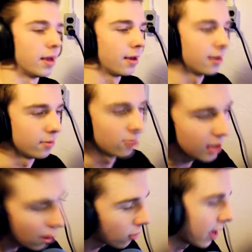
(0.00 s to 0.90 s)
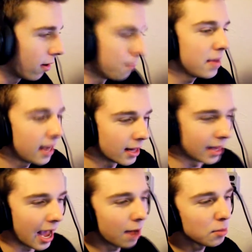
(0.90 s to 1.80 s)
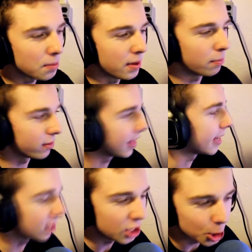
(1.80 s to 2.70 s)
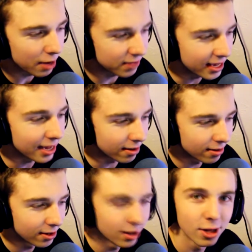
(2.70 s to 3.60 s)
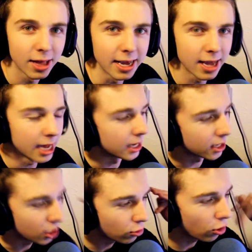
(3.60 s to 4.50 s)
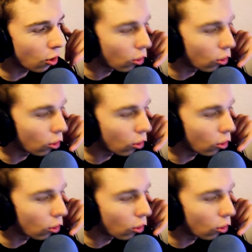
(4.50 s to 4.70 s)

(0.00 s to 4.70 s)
my god, dude. Look how, okay, immediately, how many people did you have to get? Like, hey, can you call